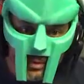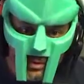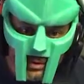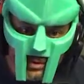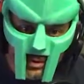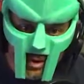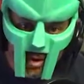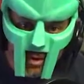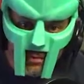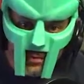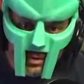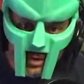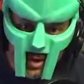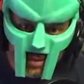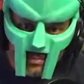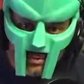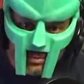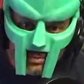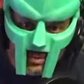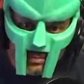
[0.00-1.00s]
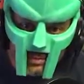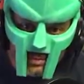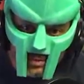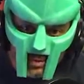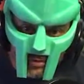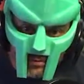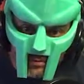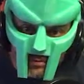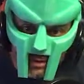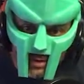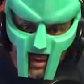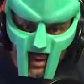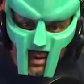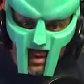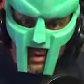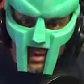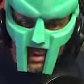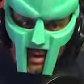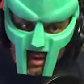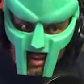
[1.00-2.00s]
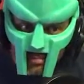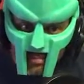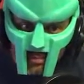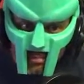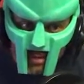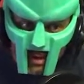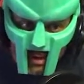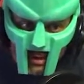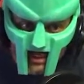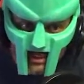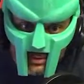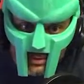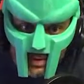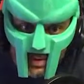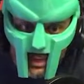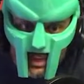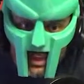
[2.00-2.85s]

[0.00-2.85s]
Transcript: start off with the upstream server compromise.